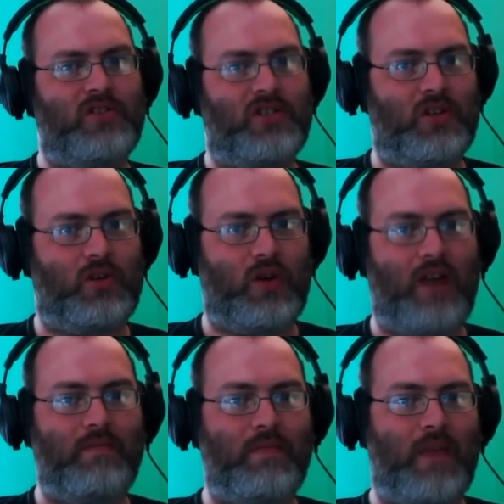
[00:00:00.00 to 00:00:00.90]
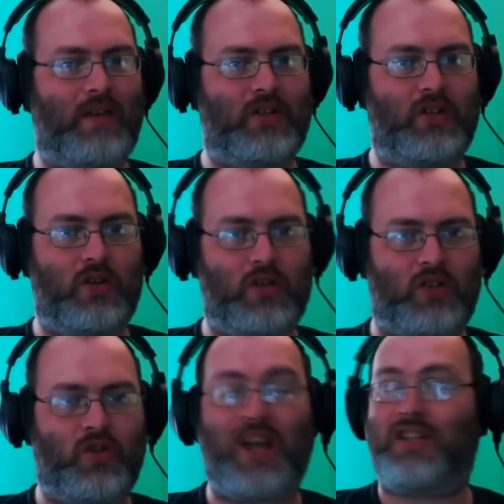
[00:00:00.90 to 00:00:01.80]
So I'm having to use
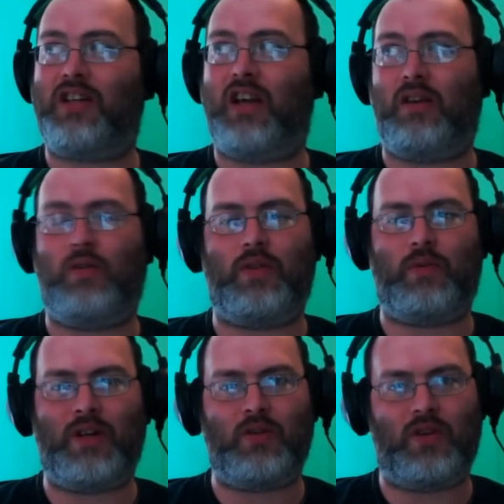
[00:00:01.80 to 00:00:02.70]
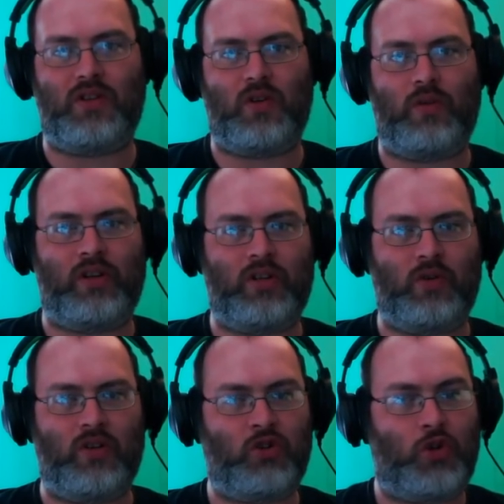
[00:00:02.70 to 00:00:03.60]
a dressing gown over the window. It's not really
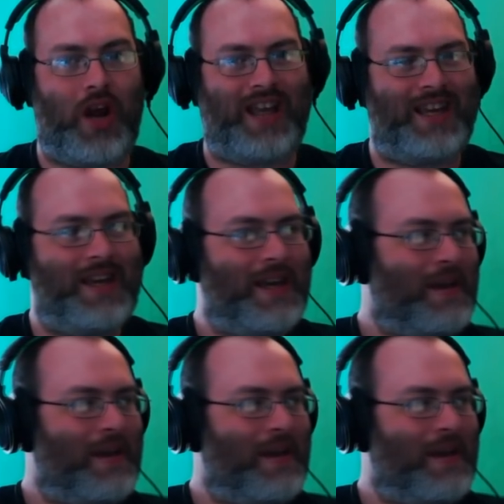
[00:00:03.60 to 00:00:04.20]
doing the trick.